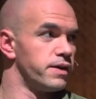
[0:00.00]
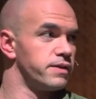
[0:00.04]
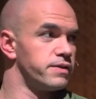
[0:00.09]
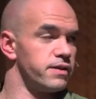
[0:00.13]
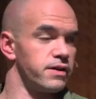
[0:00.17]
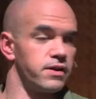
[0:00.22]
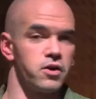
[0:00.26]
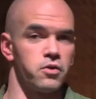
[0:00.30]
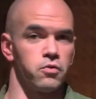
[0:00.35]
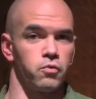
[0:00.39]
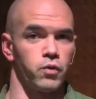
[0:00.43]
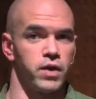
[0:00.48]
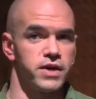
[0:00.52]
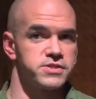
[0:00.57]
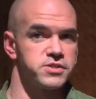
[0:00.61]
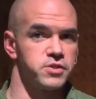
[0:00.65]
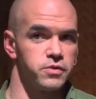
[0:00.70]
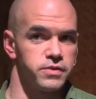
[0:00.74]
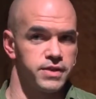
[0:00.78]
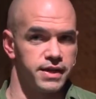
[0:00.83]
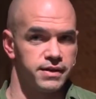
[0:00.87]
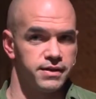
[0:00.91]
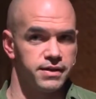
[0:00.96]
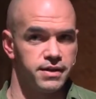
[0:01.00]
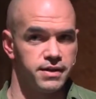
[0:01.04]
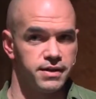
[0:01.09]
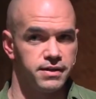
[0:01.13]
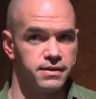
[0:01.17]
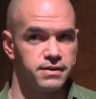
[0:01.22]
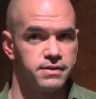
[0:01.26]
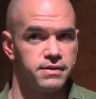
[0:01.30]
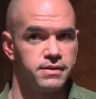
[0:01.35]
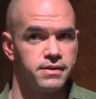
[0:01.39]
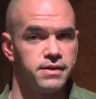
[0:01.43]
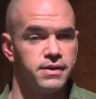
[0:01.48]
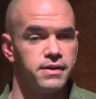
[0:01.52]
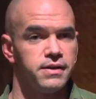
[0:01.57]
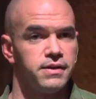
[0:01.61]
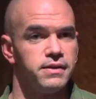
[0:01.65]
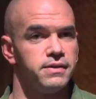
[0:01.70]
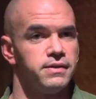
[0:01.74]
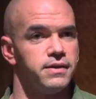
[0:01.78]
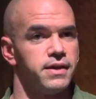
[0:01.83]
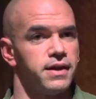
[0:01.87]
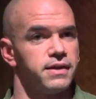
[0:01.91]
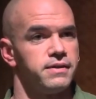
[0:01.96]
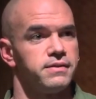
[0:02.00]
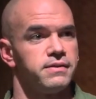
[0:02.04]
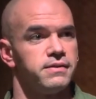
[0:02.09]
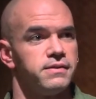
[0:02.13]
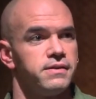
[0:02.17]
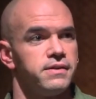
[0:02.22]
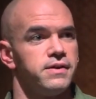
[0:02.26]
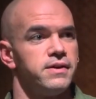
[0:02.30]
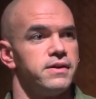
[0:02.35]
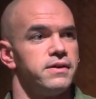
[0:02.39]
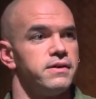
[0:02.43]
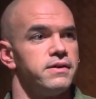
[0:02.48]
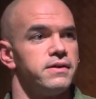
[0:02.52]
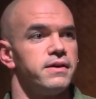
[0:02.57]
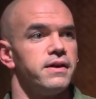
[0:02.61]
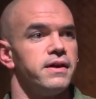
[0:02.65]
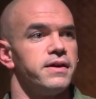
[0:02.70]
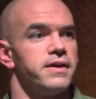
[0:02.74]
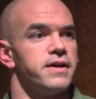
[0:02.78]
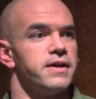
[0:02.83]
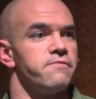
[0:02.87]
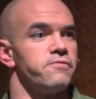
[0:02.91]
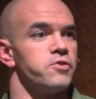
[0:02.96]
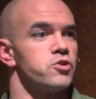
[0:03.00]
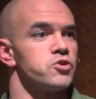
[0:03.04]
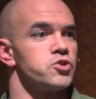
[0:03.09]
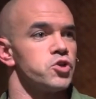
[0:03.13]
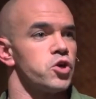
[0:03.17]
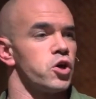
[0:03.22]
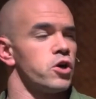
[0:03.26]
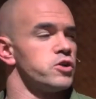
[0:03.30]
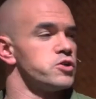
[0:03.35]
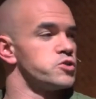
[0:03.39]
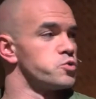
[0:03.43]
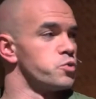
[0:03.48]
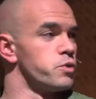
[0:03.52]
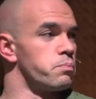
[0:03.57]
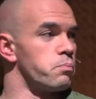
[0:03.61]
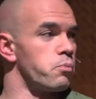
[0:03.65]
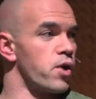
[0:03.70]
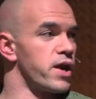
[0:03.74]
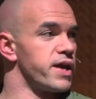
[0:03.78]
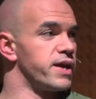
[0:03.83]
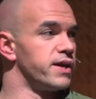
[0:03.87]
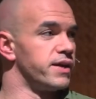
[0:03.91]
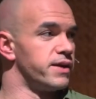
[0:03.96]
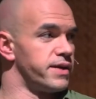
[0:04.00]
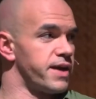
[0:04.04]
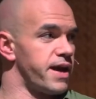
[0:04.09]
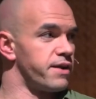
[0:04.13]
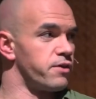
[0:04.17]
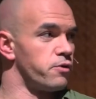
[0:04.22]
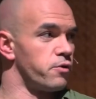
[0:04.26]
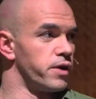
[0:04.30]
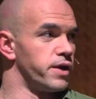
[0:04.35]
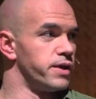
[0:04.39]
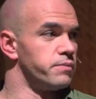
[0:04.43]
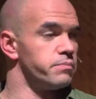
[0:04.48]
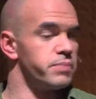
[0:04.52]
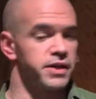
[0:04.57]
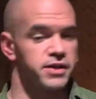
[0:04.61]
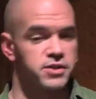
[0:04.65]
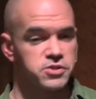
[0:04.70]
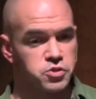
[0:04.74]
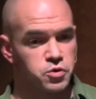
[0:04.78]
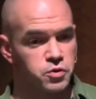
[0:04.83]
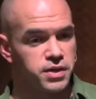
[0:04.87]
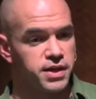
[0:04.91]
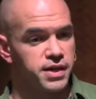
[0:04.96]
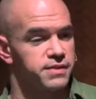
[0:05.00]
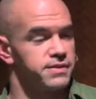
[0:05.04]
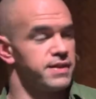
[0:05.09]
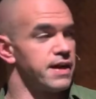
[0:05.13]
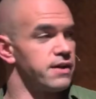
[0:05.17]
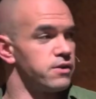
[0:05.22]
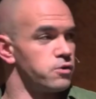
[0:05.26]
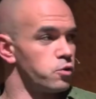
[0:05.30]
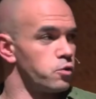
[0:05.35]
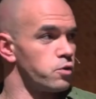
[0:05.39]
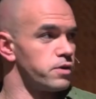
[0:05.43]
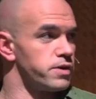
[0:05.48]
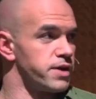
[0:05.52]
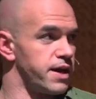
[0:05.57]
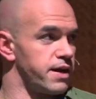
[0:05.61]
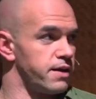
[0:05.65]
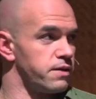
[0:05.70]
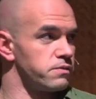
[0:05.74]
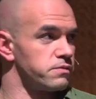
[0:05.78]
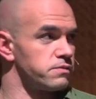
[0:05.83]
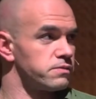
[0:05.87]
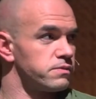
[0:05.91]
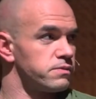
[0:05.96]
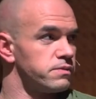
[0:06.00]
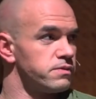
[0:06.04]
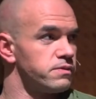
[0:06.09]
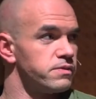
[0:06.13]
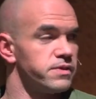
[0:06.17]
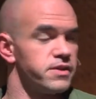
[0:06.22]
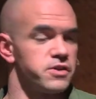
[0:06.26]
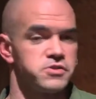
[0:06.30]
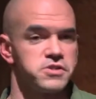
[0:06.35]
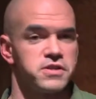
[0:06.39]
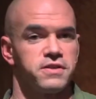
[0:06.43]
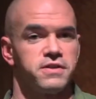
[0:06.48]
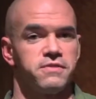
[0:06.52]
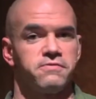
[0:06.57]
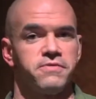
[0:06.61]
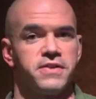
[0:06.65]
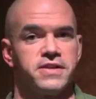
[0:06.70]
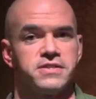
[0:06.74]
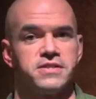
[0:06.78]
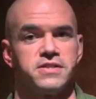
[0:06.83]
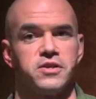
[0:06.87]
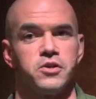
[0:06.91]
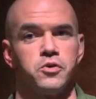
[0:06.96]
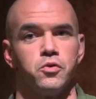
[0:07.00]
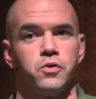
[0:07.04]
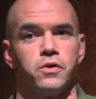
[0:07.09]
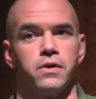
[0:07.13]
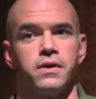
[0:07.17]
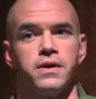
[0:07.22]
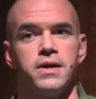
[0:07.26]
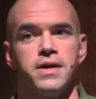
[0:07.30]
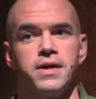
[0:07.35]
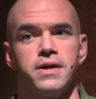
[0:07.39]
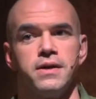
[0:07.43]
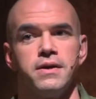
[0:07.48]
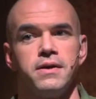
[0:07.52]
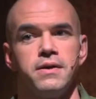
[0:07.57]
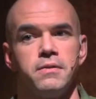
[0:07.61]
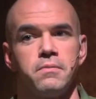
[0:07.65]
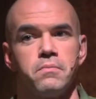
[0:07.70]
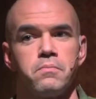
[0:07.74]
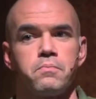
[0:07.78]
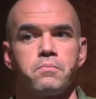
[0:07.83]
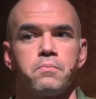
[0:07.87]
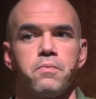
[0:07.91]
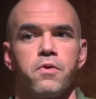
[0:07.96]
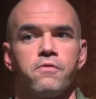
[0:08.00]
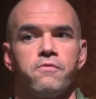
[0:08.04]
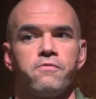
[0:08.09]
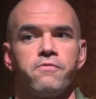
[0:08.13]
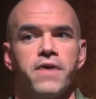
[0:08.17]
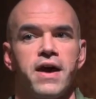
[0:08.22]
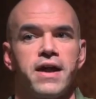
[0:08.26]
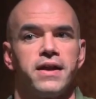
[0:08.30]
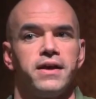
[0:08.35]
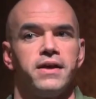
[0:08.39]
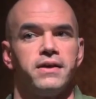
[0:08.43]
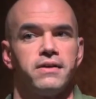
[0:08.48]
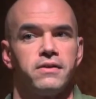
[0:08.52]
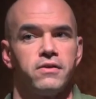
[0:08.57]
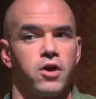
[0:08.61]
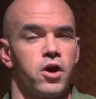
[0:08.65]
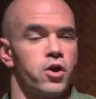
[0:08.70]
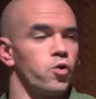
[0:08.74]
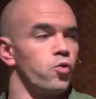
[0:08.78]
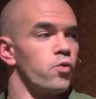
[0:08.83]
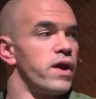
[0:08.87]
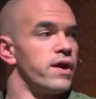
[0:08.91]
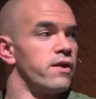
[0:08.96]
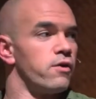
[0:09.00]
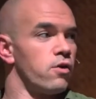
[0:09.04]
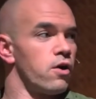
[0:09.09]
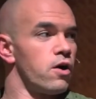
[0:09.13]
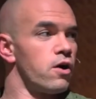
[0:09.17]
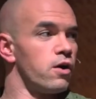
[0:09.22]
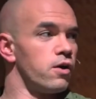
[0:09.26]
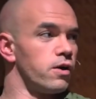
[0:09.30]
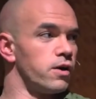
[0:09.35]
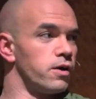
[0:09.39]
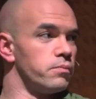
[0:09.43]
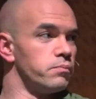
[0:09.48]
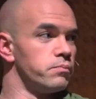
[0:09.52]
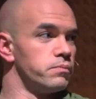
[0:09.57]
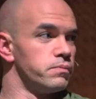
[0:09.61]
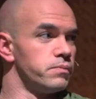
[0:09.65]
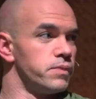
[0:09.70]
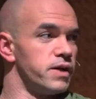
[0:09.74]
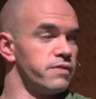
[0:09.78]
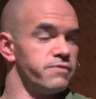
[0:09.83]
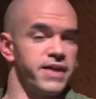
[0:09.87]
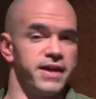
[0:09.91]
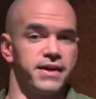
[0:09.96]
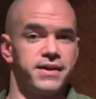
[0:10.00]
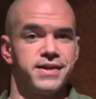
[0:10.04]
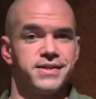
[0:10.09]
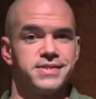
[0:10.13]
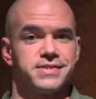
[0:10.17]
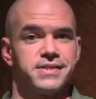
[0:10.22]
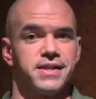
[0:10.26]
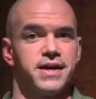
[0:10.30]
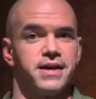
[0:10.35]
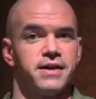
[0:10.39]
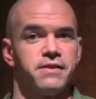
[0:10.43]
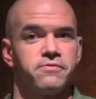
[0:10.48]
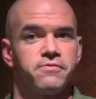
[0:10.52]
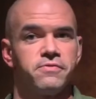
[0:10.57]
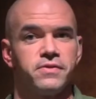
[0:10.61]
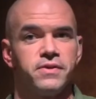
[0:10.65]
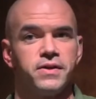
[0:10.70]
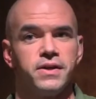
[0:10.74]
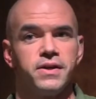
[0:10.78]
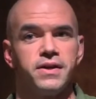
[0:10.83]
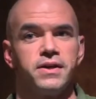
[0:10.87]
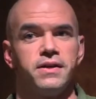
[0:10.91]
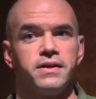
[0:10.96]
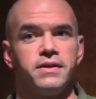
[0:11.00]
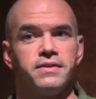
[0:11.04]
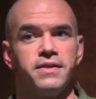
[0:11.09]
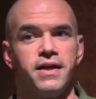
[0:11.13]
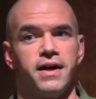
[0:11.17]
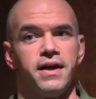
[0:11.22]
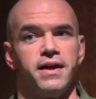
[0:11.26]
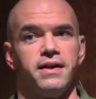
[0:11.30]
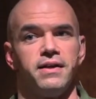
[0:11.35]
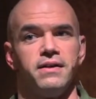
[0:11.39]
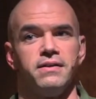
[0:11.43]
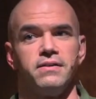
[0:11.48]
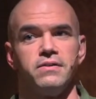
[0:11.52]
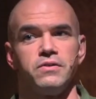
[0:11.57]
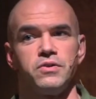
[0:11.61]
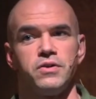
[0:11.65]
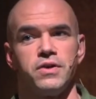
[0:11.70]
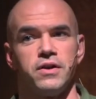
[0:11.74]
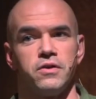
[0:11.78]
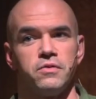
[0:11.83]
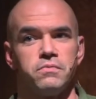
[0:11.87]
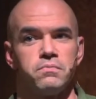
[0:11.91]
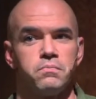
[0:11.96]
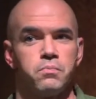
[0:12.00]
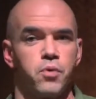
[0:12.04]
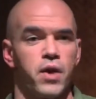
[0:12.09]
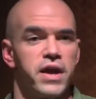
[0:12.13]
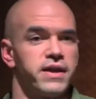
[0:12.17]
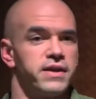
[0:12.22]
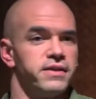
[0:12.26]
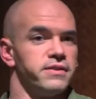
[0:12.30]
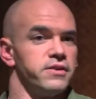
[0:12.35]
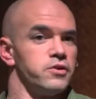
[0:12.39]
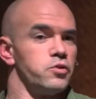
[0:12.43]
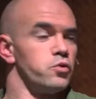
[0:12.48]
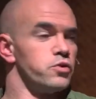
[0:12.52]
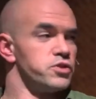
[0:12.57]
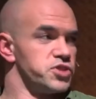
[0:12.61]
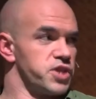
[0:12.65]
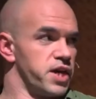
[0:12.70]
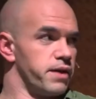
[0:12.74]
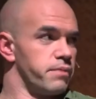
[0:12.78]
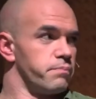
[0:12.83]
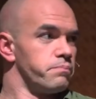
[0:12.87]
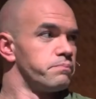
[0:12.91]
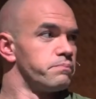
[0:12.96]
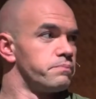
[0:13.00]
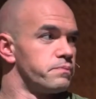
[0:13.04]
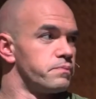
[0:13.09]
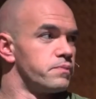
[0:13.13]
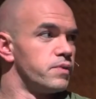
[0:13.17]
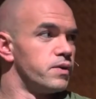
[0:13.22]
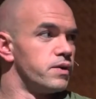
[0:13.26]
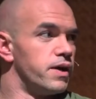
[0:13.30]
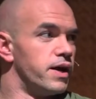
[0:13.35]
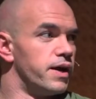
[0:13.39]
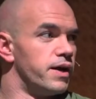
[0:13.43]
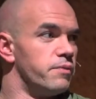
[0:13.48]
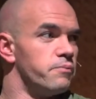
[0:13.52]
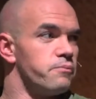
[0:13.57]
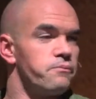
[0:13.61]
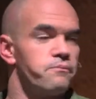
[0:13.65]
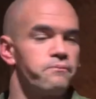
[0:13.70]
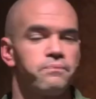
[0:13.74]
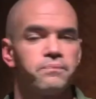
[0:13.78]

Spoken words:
to go rescue that kid, that if you're charged with breaking and entering because you kicked that door down, there's a defense that you were preventing a greater harm of that kid's life than breaking the door jam.